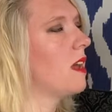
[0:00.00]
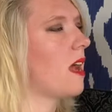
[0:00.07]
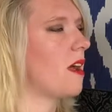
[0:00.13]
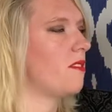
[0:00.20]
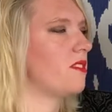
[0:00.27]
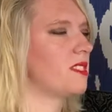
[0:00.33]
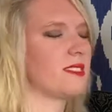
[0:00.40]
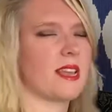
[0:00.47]

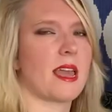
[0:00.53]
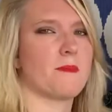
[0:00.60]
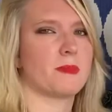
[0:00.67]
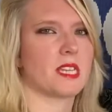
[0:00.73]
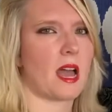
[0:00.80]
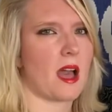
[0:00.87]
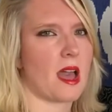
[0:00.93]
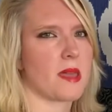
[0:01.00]
at the same
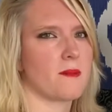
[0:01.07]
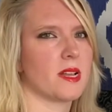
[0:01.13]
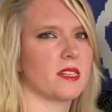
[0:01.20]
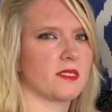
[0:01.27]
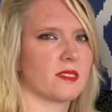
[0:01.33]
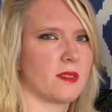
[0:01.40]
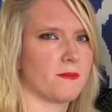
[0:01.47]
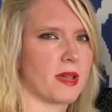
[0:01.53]
time
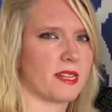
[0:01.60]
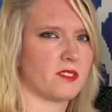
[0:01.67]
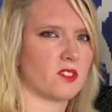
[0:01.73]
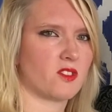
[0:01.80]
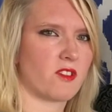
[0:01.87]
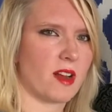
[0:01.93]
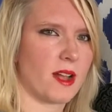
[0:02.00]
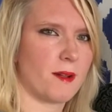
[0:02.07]
as the
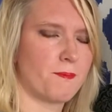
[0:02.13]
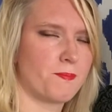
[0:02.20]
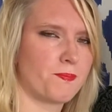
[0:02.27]
mens rea.